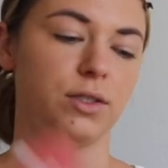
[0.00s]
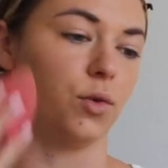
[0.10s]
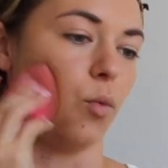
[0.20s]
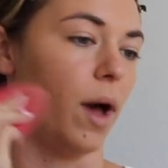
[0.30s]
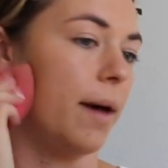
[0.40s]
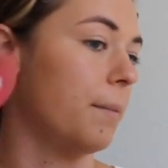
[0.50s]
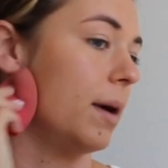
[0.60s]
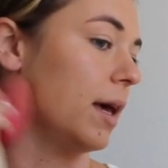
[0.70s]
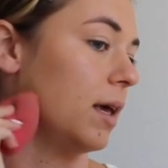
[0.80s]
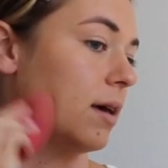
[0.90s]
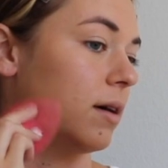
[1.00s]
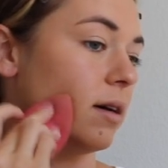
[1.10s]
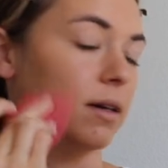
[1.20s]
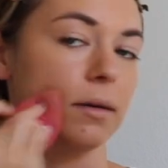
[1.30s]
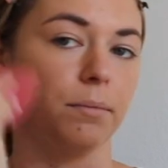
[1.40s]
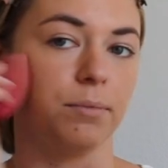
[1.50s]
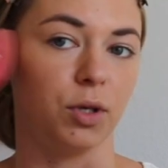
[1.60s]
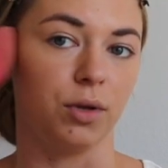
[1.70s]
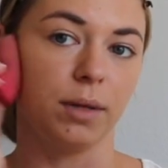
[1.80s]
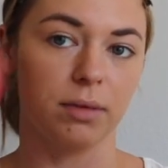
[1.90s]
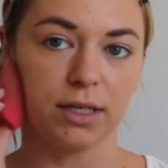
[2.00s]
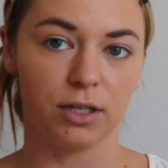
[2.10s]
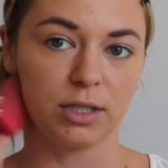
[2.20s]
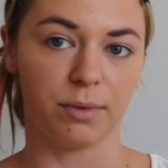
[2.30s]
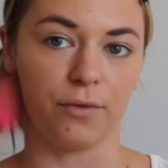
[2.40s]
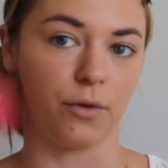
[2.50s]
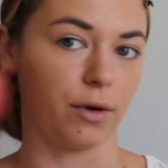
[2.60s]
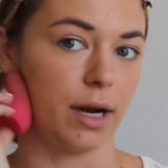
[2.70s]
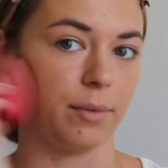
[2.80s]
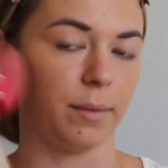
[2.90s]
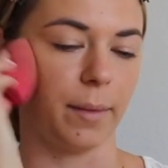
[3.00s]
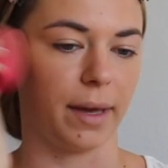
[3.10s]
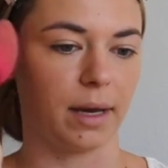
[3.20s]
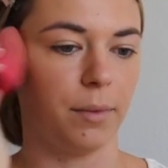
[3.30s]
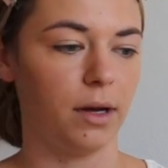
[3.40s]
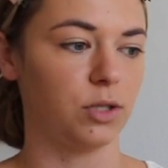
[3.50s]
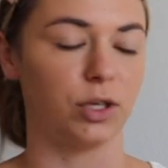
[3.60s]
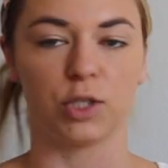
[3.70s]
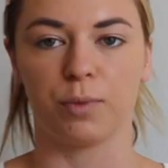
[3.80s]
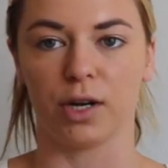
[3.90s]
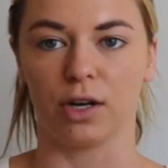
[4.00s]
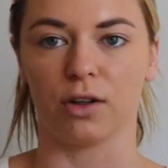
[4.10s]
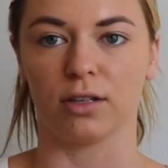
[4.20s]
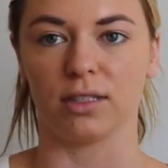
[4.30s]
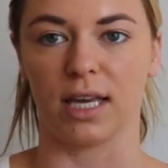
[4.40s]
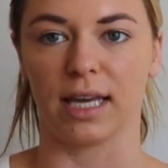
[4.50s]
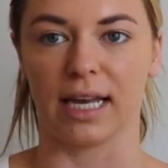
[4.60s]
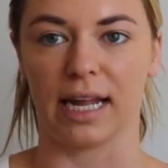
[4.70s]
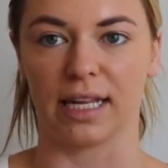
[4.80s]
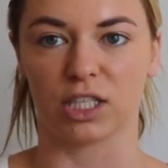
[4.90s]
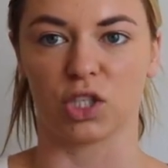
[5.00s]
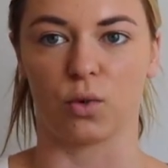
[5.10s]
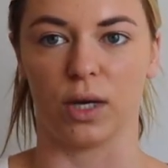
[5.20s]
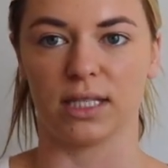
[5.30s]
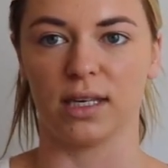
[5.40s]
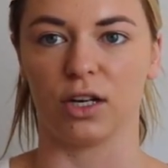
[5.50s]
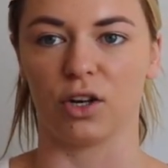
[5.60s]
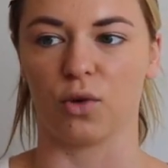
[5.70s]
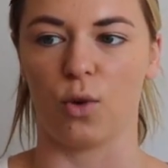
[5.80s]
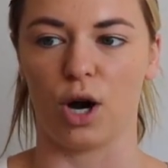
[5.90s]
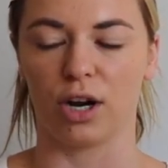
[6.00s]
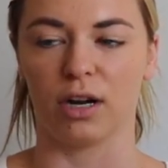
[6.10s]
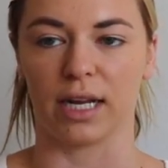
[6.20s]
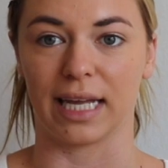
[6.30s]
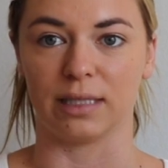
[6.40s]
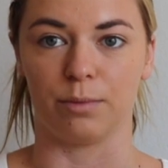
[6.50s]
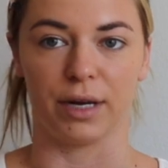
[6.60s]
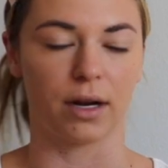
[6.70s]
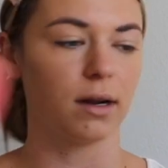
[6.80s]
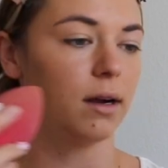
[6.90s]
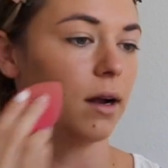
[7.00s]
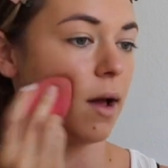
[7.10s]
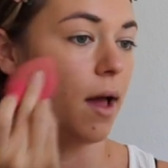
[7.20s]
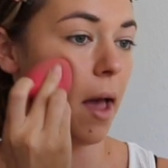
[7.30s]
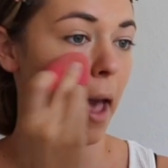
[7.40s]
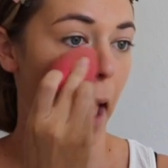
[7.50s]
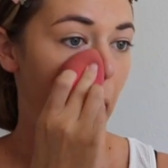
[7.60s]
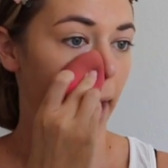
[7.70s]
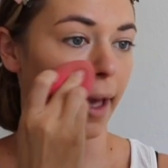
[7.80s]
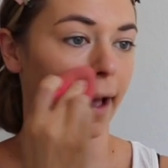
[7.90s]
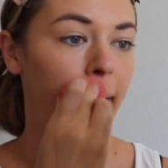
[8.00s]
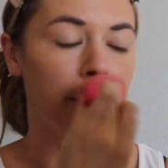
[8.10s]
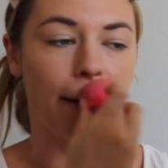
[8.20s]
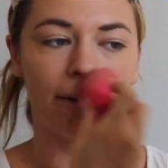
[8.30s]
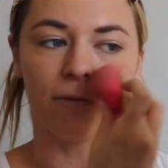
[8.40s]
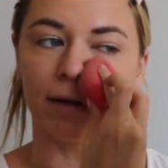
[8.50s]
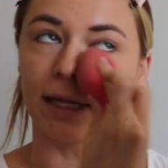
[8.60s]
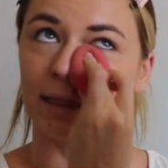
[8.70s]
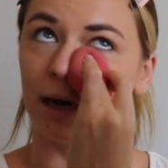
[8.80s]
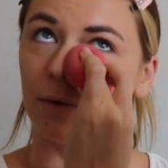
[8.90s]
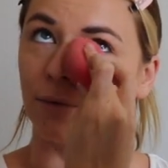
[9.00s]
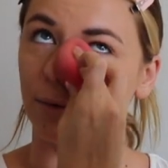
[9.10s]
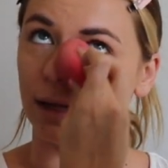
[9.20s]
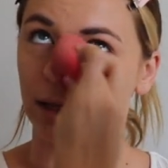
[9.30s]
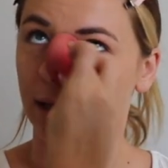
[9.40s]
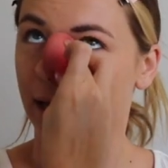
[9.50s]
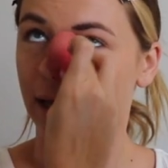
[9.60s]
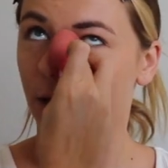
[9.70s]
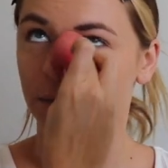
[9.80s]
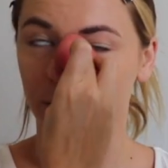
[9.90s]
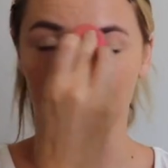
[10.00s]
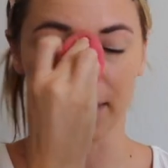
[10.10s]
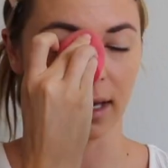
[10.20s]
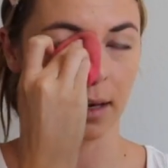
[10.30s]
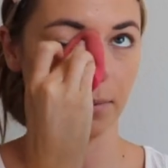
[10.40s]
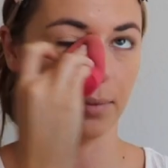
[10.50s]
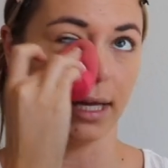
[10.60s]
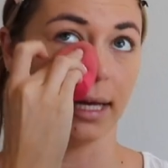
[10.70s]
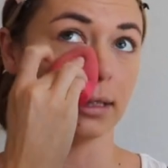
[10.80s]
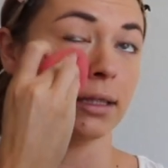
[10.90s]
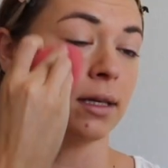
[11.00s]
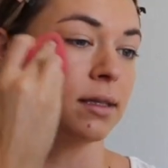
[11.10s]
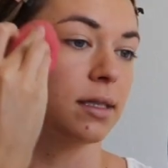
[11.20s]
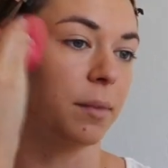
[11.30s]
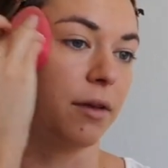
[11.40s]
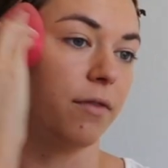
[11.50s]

to wet my um, beauty blenders before I put my makeup on. So I just put it under the sink and I like squeeze it under the water and it gets bigger. And I feel like that really helps my makeup blend into my